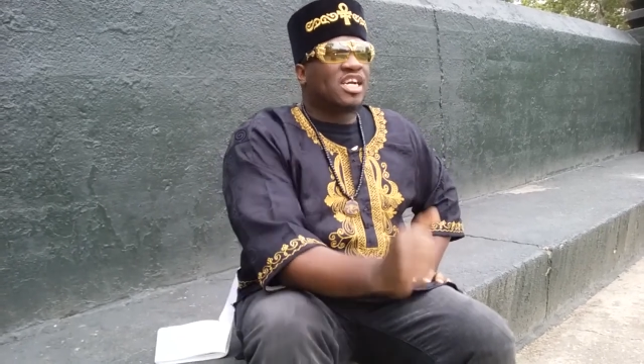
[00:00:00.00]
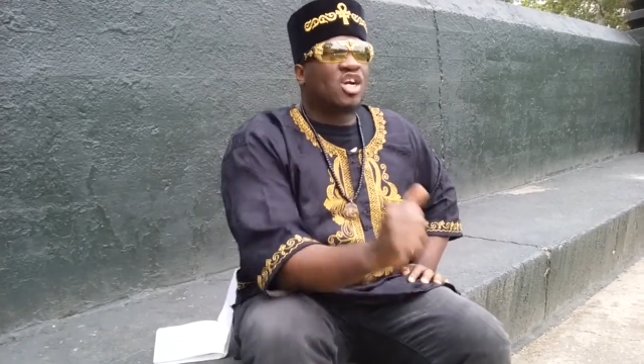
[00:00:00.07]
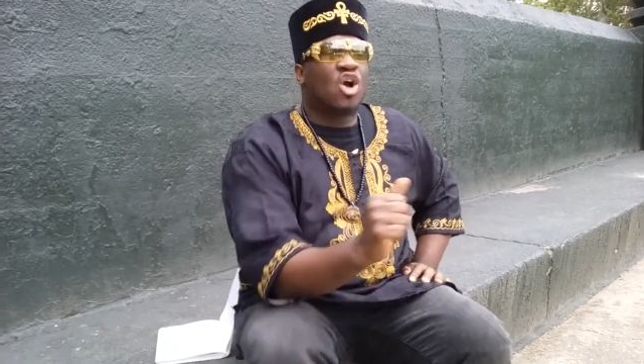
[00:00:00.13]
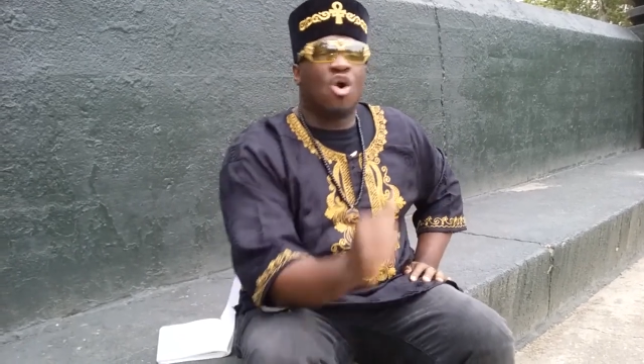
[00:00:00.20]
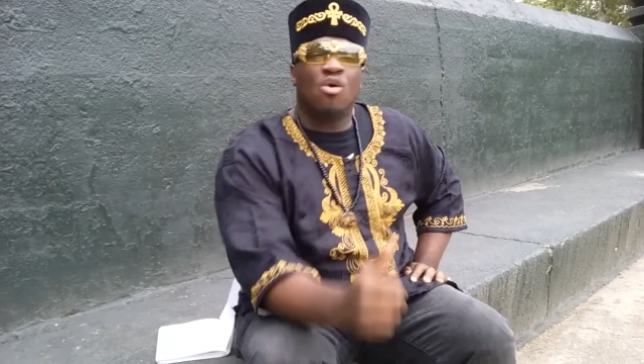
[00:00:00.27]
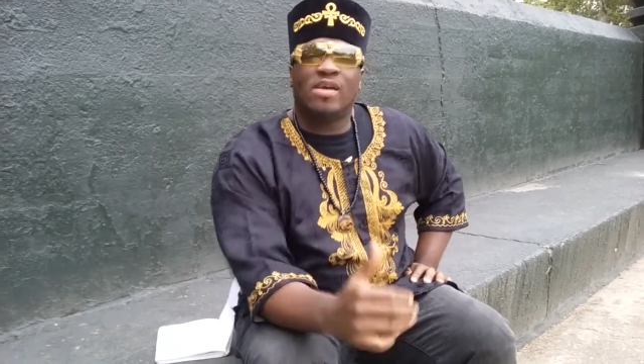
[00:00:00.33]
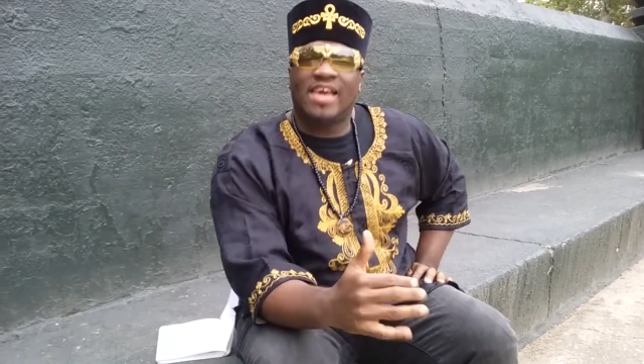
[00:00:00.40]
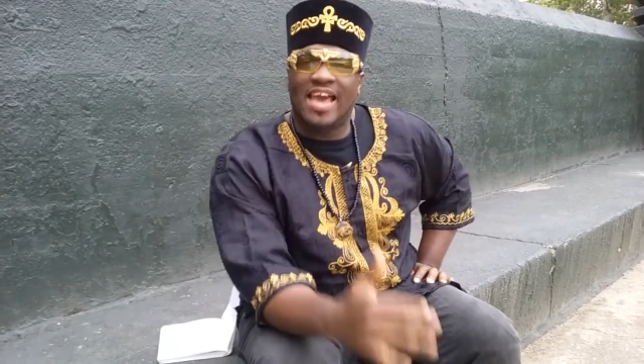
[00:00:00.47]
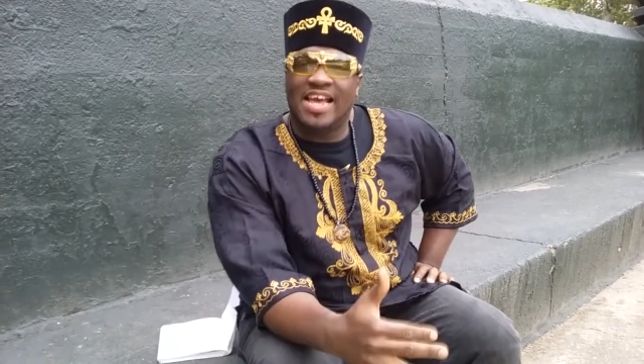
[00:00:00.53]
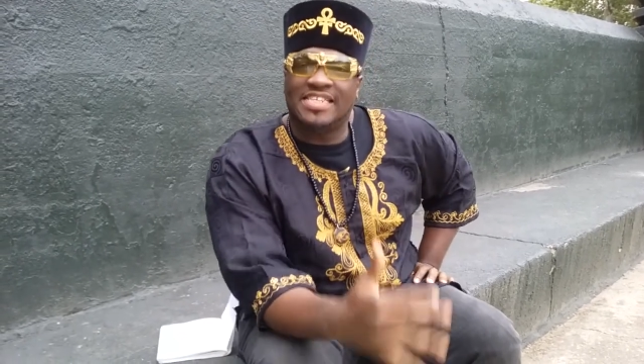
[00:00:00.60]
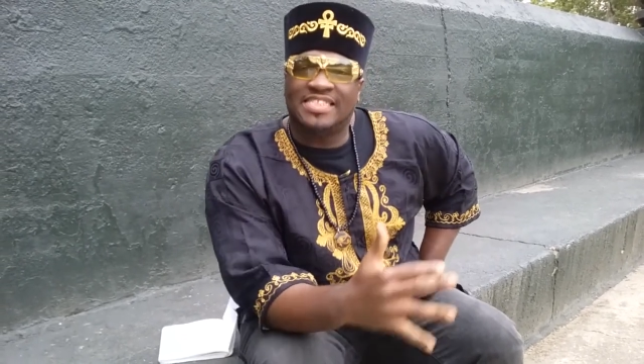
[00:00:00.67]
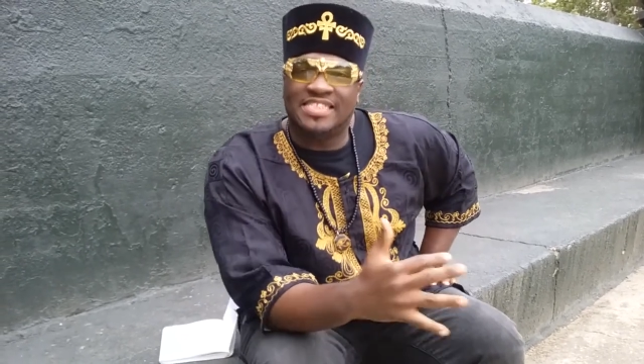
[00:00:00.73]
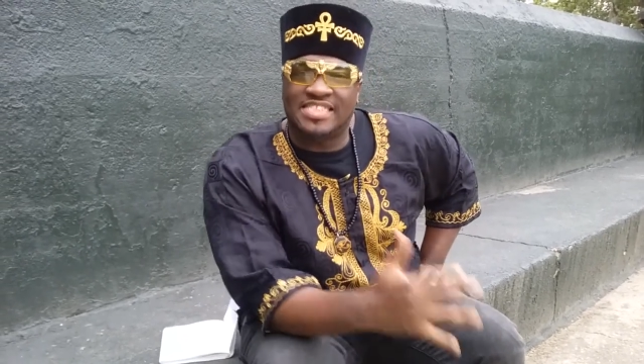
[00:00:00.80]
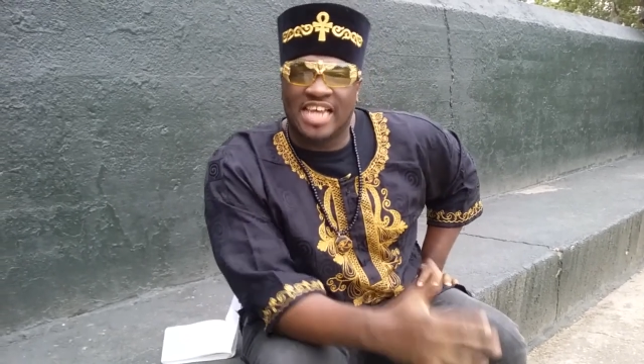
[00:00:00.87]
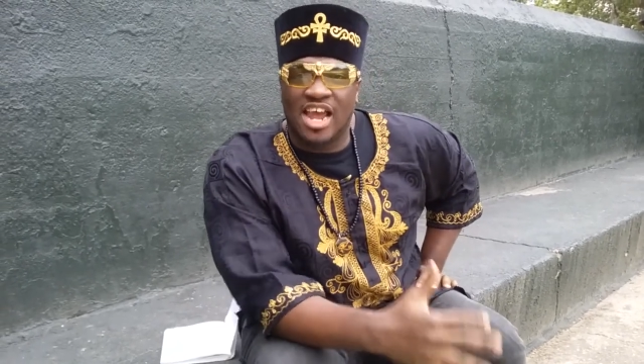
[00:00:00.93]
Cokehead
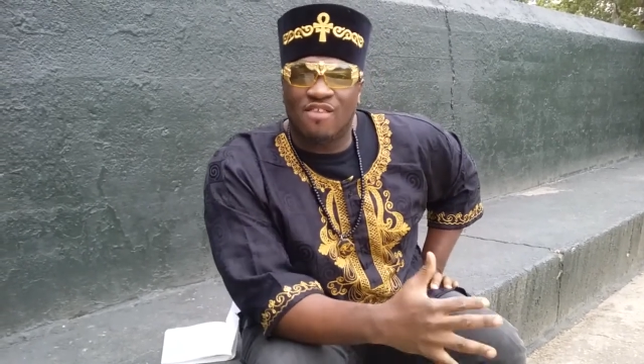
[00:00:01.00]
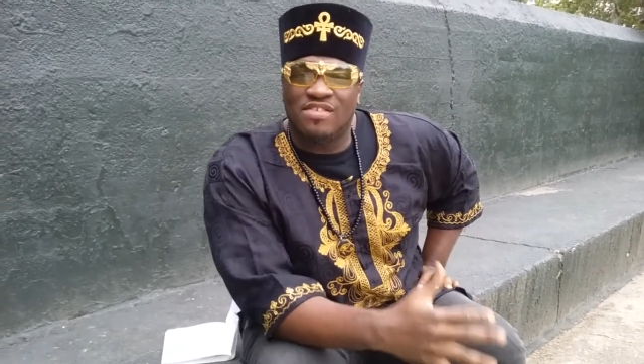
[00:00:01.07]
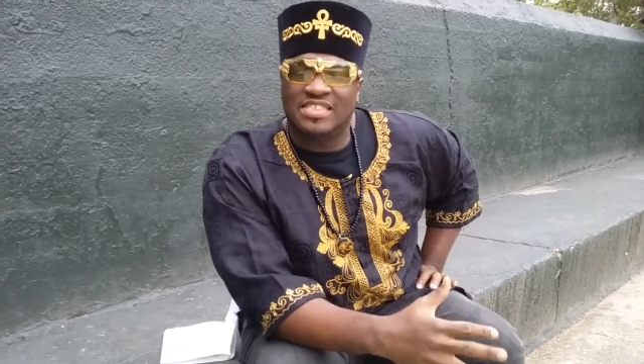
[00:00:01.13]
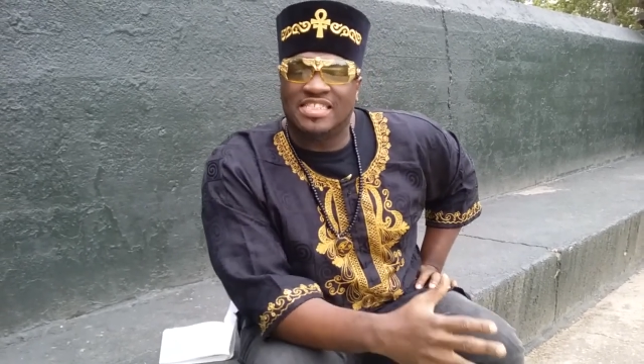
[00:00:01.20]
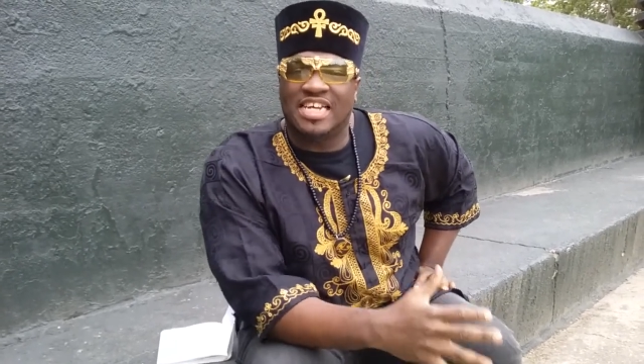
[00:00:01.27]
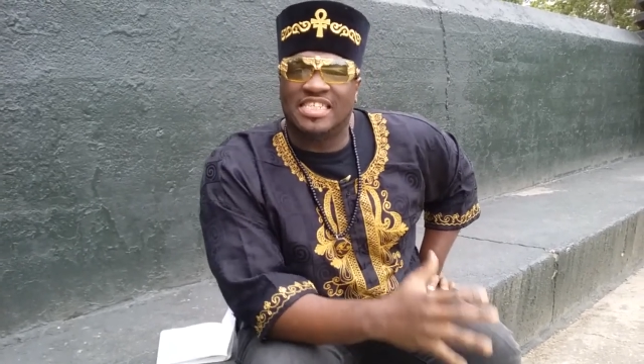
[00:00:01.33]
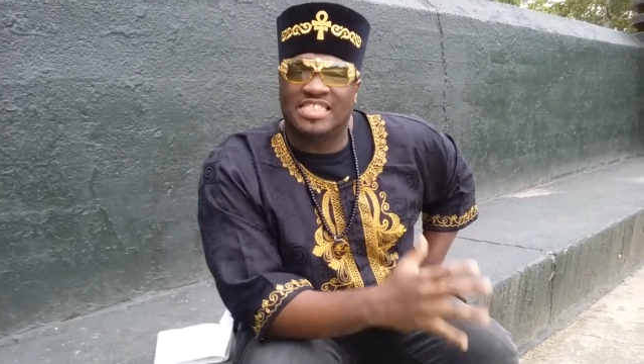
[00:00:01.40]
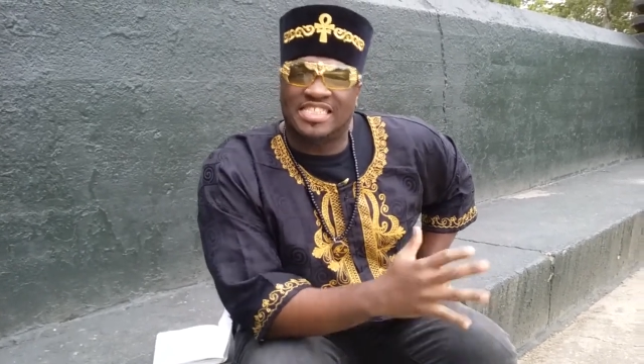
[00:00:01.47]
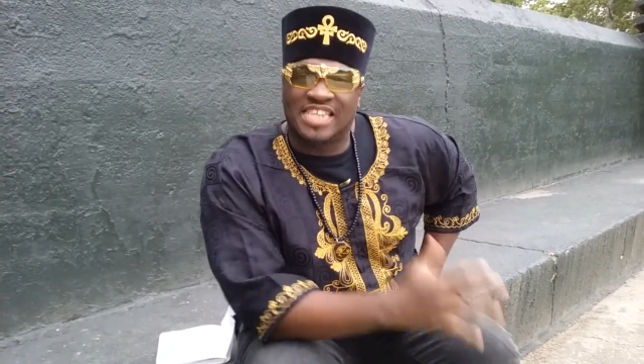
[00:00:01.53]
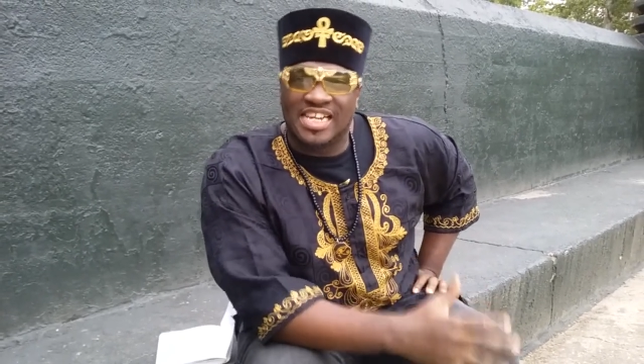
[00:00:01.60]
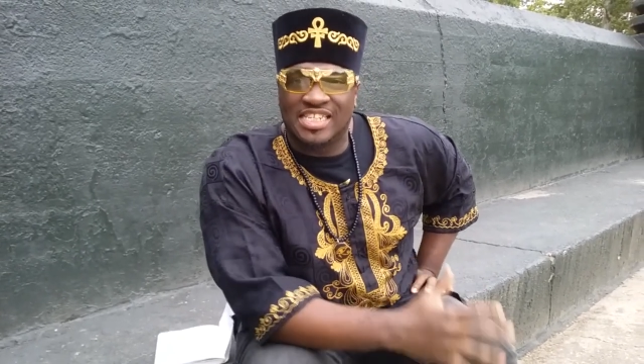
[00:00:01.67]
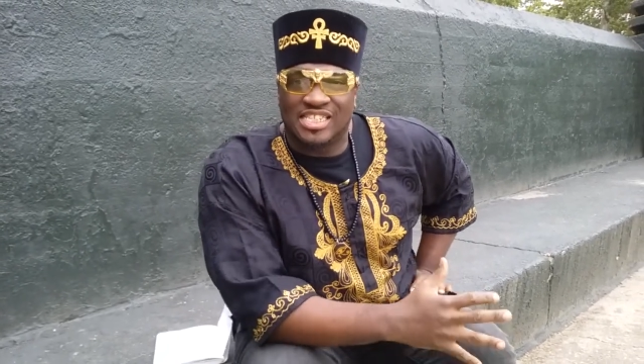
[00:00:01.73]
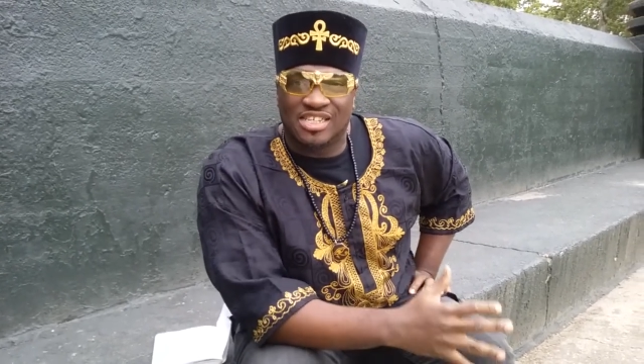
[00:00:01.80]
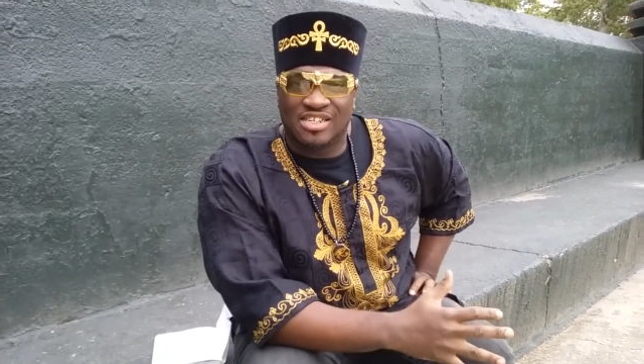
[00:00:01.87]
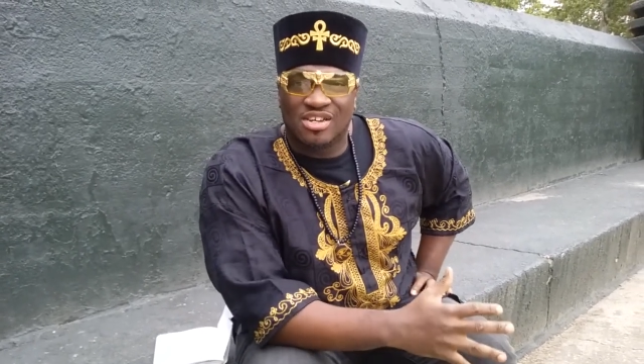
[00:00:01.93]
Sarah's
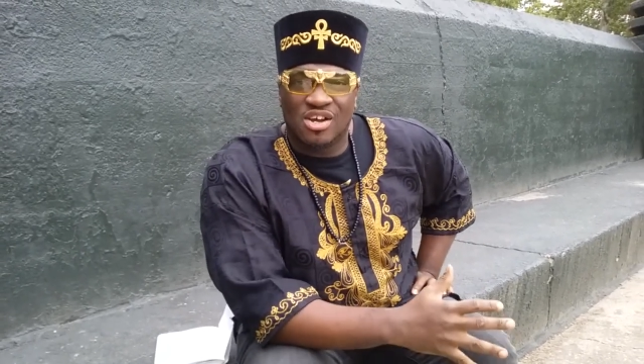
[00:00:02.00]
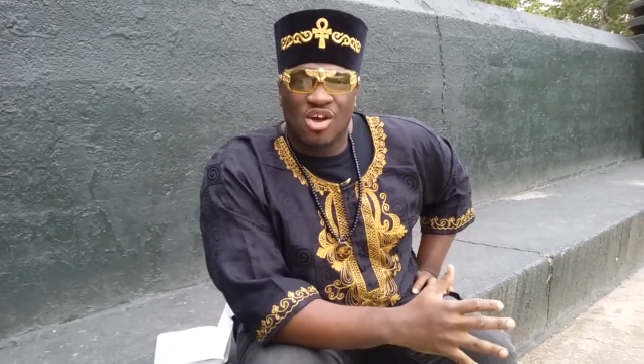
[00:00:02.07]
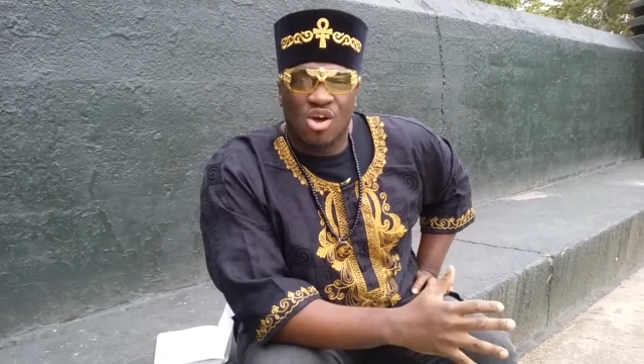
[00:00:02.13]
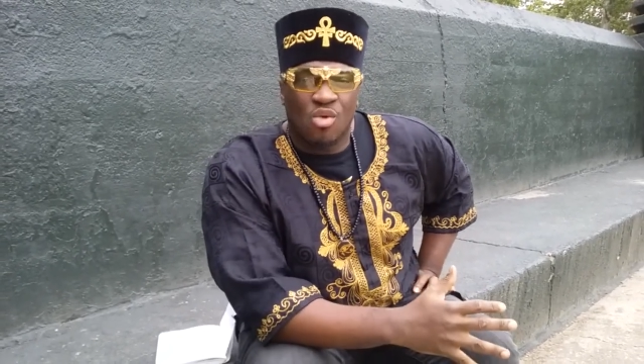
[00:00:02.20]
agenda